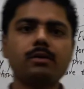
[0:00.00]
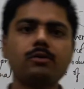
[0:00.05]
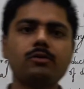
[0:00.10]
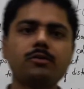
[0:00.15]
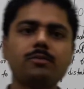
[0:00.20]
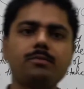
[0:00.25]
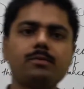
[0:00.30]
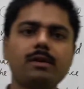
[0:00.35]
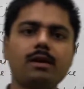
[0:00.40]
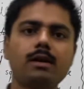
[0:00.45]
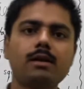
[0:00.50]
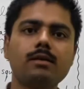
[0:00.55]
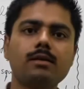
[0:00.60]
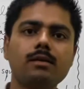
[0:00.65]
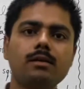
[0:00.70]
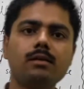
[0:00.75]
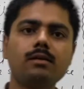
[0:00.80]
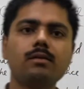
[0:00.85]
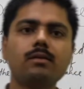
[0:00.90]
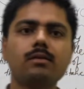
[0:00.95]
YouTube
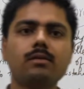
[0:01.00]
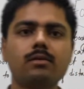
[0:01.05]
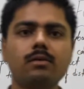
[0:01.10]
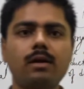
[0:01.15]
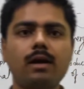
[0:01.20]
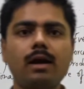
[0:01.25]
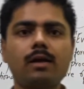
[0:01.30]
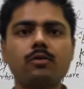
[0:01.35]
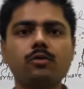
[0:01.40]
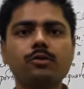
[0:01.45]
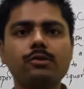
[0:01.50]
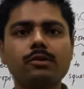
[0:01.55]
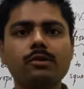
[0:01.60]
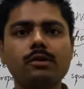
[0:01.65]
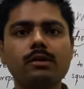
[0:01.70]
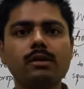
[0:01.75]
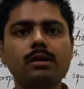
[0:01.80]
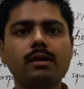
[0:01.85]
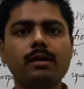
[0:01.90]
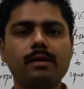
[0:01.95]
channel Kanu
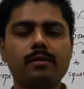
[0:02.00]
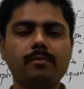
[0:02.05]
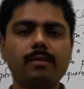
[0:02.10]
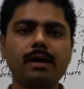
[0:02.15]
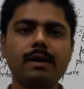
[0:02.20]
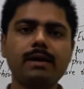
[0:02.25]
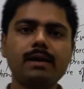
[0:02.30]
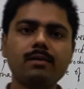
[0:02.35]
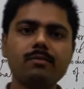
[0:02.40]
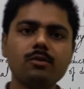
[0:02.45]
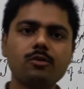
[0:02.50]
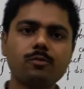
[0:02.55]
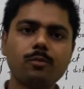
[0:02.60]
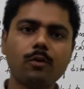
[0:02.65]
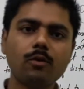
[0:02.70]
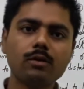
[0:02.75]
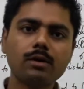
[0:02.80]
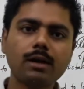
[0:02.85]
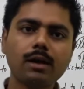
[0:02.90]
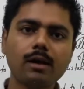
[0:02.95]
Sir, and my name is
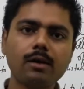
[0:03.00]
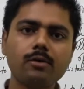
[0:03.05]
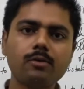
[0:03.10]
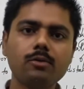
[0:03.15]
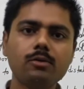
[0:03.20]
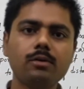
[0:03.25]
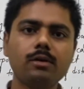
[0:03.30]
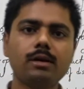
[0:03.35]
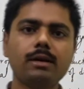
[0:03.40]
Pawan Kanu,